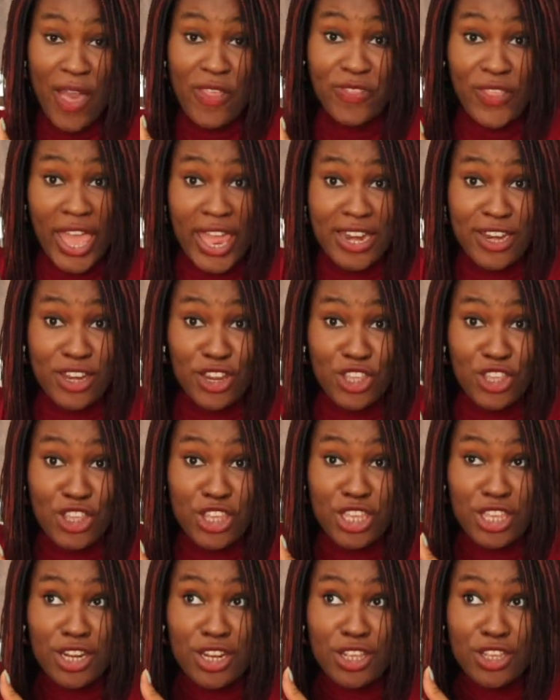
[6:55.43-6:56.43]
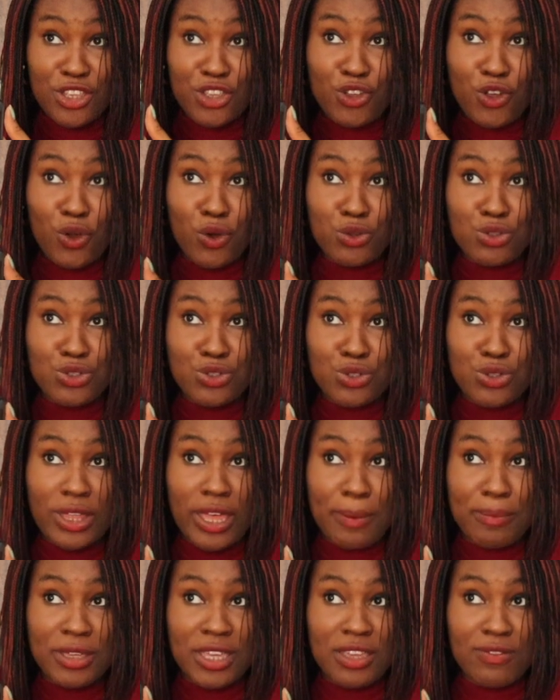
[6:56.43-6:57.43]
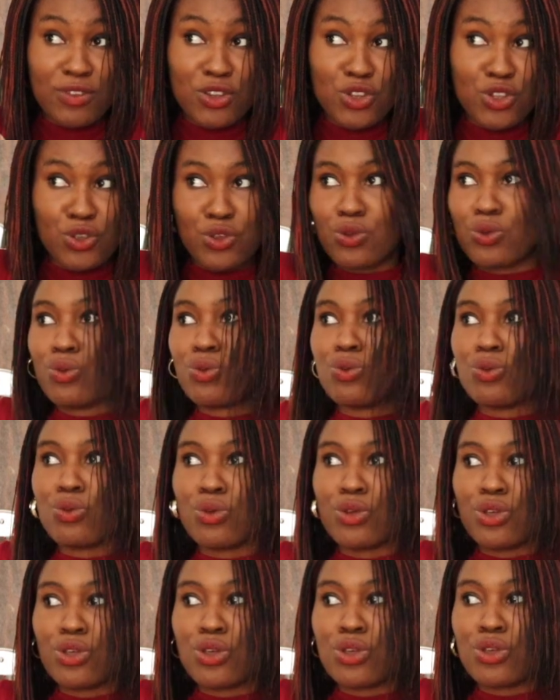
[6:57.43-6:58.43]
Then you go to them giving you